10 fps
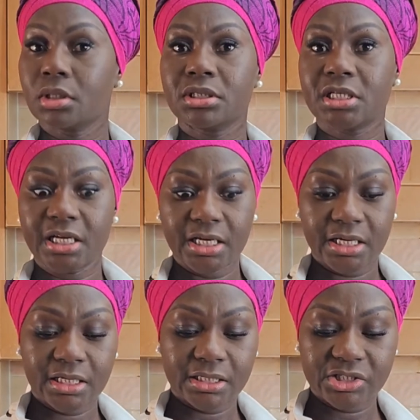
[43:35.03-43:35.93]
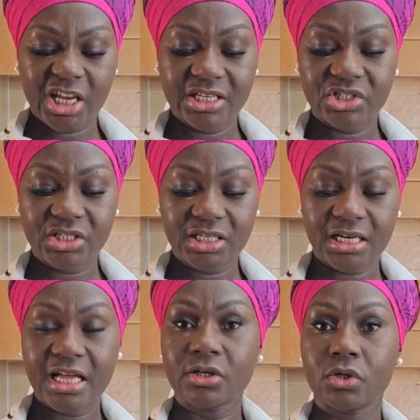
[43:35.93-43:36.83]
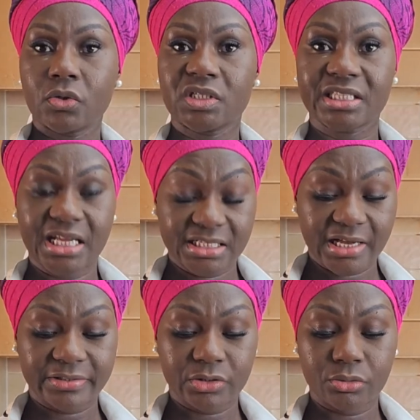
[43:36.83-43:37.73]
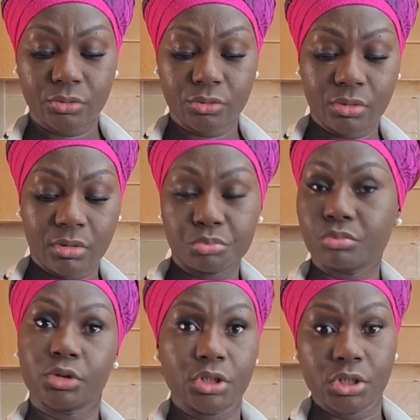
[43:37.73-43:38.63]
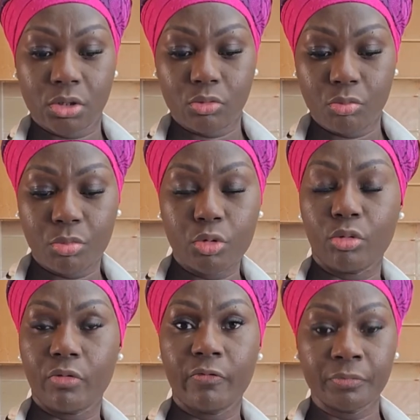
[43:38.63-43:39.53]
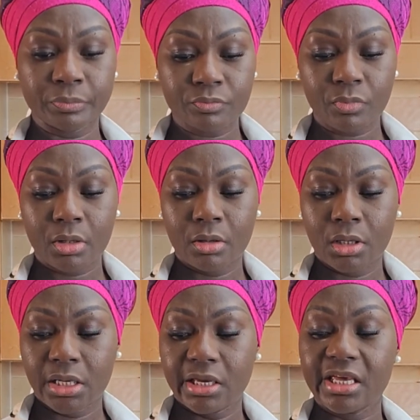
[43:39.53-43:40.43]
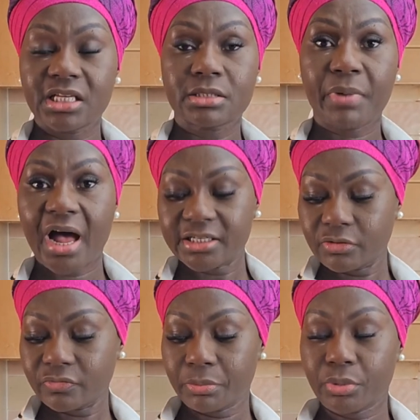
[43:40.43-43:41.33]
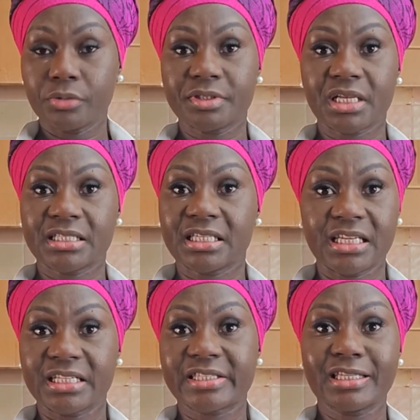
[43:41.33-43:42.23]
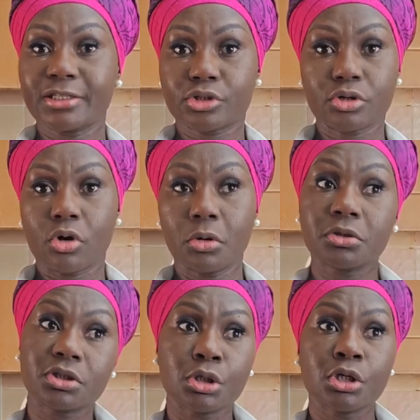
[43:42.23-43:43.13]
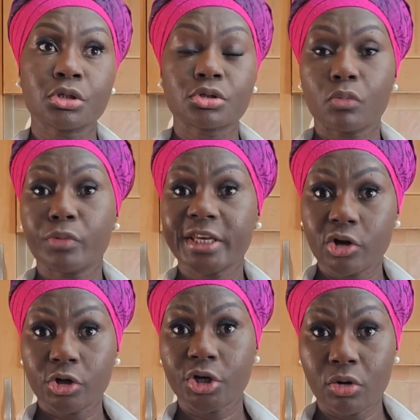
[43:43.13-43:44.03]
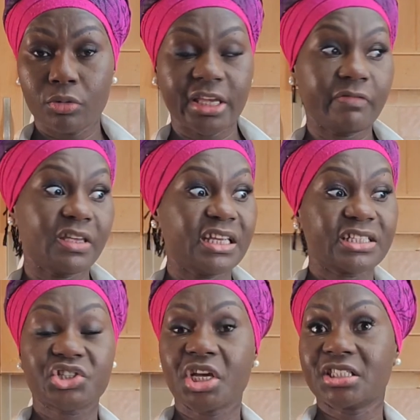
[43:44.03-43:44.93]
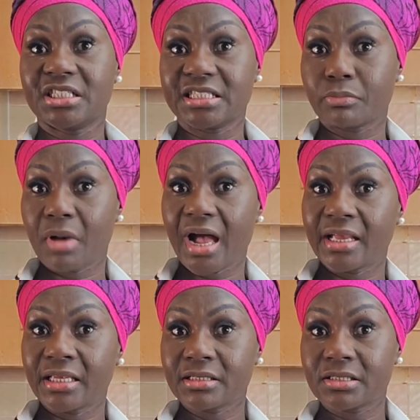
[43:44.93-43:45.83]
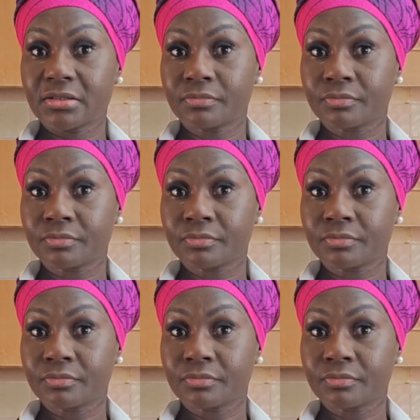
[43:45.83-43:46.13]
the intention the landlord set us to, move, his part of the process he has since stalled. So we don't know if he has changed his mind